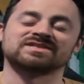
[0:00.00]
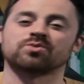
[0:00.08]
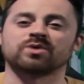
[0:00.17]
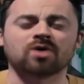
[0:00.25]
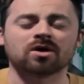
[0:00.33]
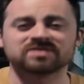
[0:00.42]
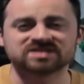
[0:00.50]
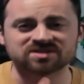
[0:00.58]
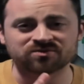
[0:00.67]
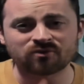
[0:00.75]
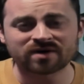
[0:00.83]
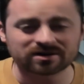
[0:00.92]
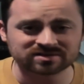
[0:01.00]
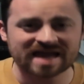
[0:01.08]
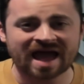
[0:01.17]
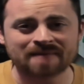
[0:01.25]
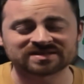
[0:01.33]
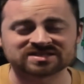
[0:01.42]
So regardless of what else
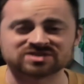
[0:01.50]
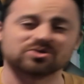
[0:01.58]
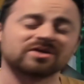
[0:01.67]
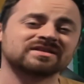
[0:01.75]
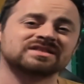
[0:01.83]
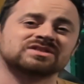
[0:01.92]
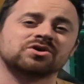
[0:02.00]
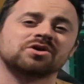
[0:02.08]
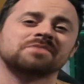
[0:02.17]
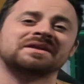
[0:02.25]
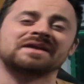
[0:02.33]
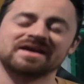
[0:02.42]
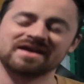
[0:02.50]
happens during this tournament,